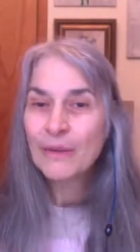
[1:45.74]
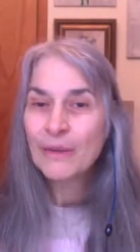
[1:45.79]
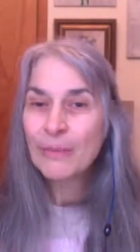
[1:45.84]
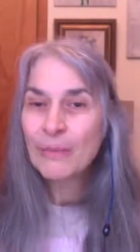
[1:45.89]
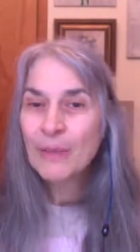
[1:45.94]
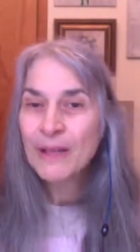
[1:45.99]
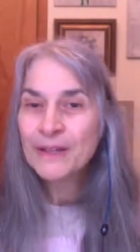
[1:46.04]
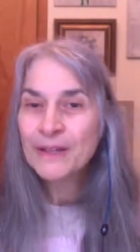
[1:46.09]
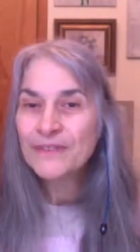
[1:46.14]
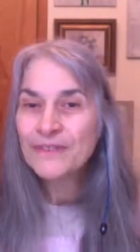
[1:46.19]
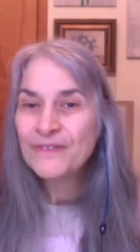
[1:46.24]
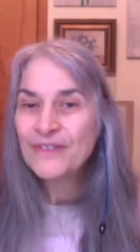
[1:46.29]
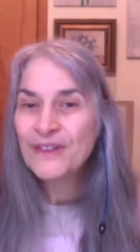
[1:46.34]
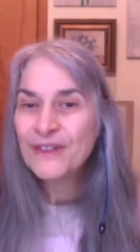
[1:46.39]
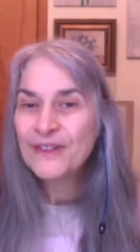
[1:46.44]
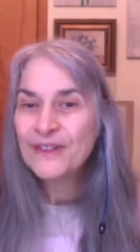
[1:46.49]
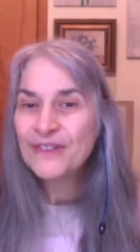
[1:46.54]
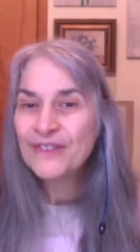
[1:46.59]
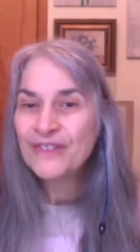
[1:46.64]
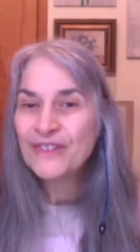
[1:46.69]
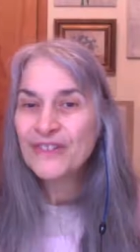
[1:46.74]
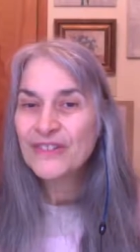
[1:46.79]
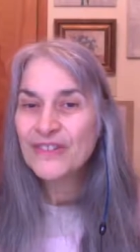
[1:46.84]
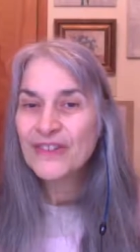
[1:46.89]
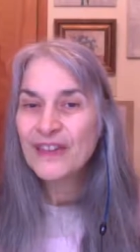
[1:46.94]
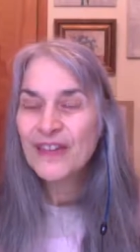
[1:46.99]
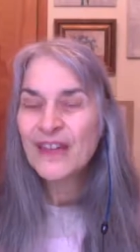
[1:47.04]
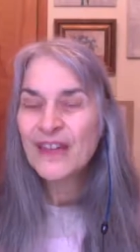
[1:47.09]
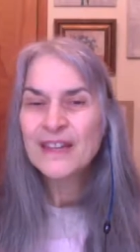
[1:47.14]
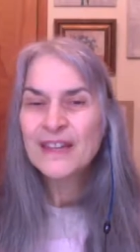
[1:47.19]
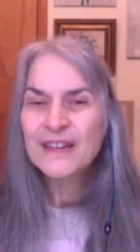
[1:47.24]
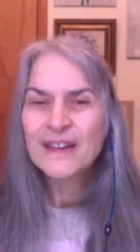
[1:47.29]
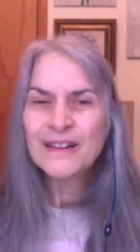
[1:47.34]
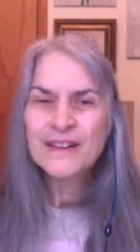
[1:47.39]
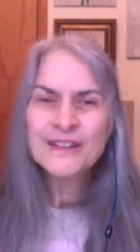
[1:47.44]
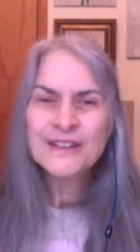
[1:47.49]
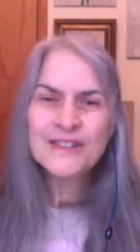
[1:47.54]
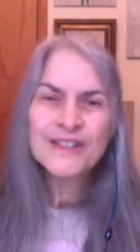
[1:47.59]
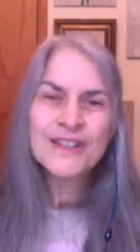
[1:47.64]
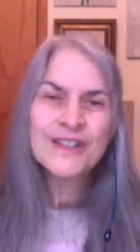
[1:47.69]
benefits. Now,
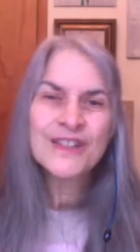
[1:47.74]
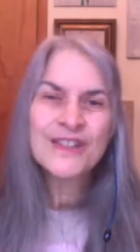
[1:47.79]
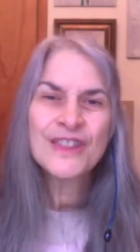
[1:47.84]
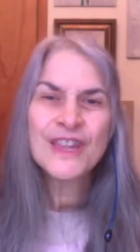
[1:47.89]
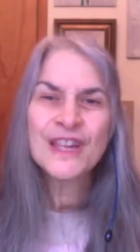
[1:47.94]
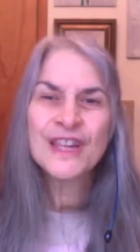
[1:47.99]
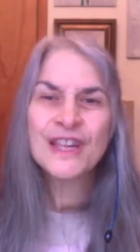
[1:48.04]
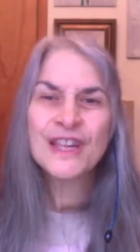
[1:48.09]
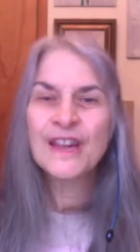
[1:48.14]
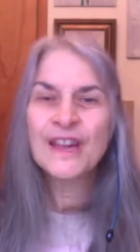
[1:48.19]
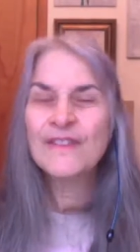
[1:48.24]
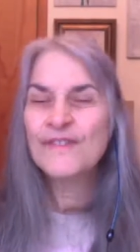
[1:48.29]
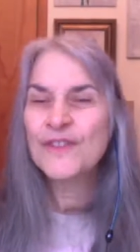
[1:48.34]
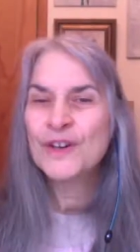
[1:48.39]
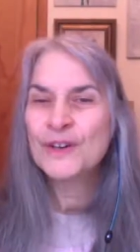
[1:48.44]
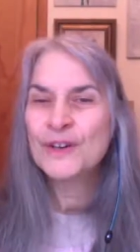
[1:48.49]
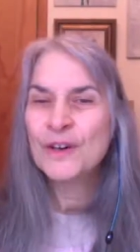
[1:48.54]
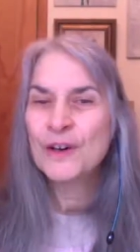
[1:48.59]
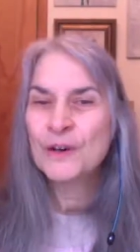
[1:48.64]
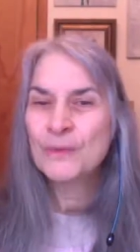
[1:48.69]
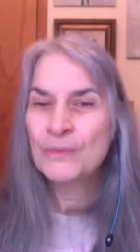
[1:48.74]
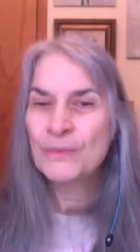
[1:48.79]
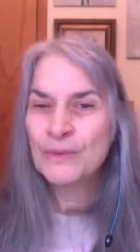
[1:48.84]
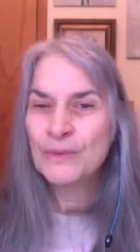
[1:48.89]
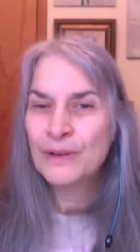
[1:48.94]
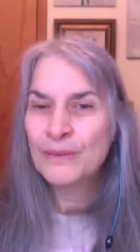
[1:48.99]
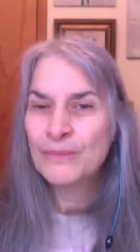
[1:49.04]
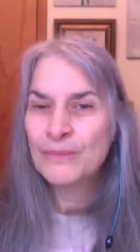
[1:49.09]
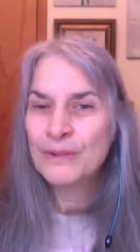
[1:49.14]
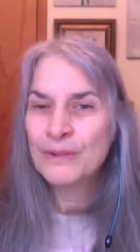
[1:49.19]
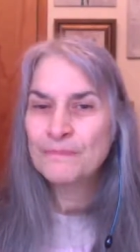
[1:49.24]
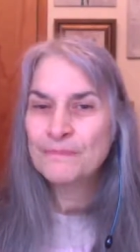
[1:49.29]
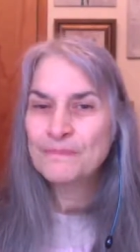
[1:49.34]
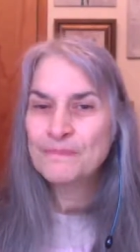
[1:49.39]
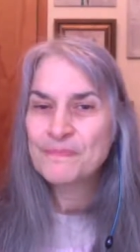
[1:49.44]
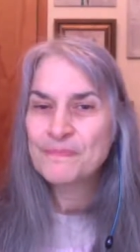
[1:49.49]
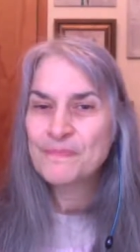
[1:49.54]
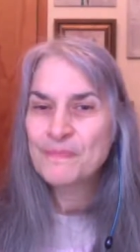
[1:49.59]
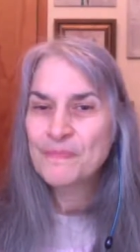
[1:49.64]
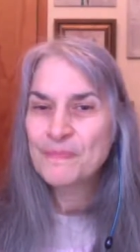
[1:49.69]
here's the thing if you're a woman,
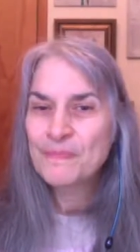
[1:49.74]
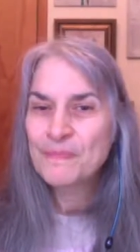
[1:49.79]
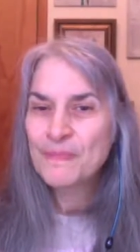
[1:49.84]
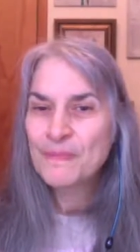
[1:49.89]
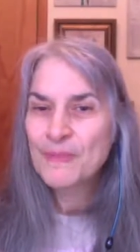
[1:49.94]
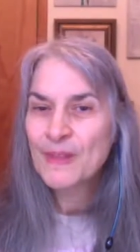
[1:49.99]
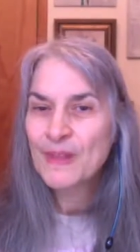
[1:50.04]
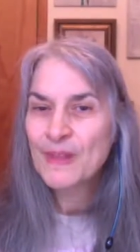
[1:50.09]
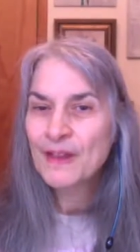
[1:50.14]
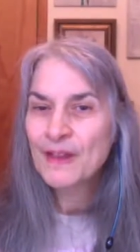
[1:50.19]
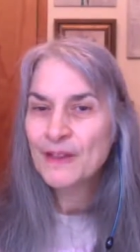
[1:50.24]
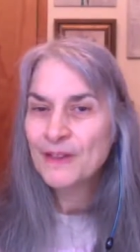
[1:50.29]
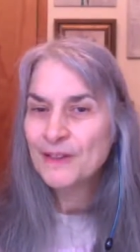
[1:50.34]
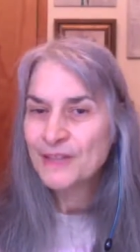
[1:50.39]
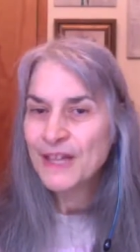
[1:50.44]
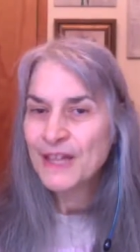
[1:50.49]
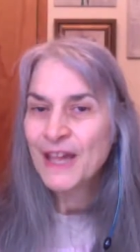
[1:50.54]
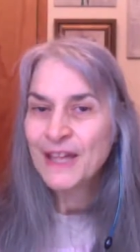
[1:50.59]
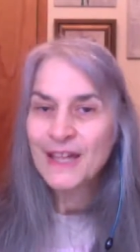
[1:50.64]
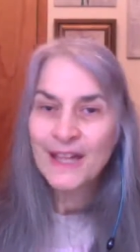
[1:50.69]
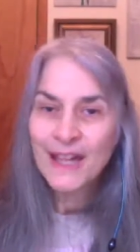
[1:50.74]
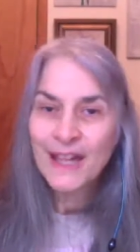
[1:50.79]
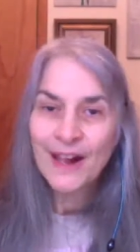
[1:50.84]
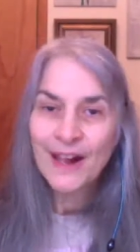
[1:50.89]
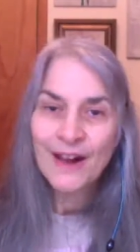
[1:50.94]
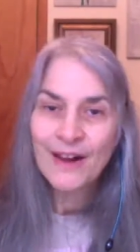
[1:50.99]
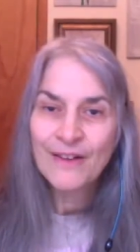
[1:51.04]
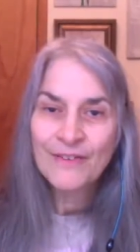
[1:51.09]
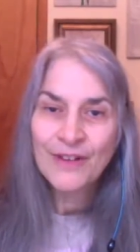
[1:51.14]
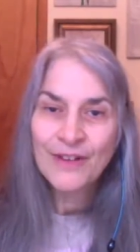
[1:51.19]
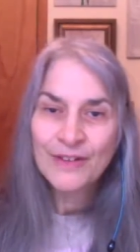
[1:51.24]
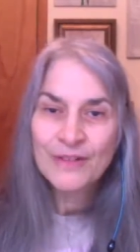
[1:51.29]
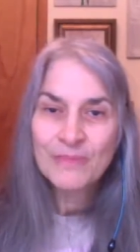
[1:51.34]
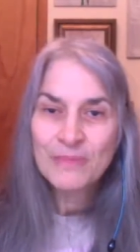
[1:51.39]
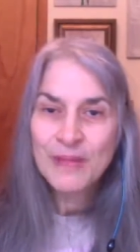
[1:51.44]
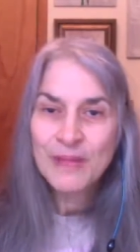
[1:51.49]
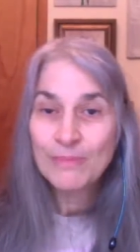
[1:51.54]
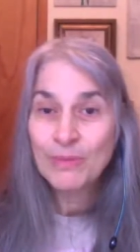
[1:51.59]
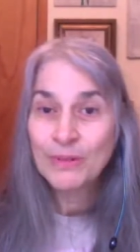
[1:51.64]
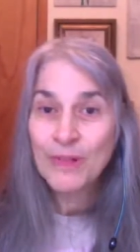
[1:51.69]
you're taking care of other
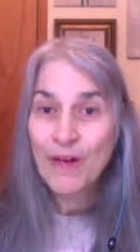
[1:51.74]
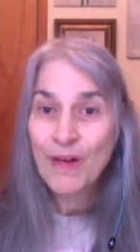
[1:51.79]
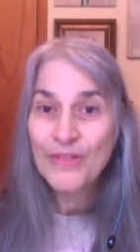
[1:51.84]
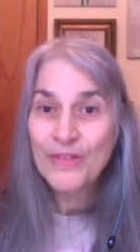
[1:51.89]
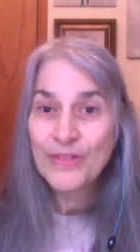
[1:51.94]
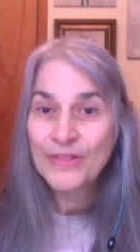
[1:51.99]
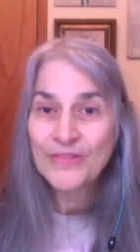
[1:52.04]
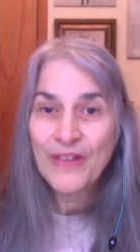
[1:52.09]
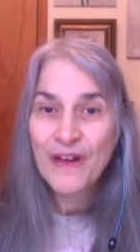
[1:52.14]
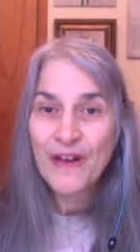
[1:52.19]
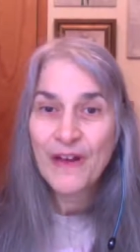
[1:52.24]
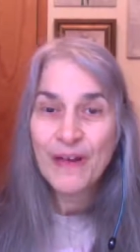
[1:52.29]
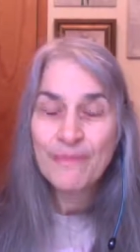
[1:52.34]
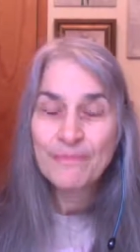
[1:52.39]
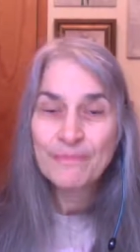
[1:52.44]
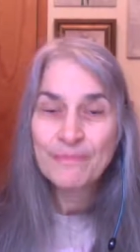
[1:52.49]
people all the time.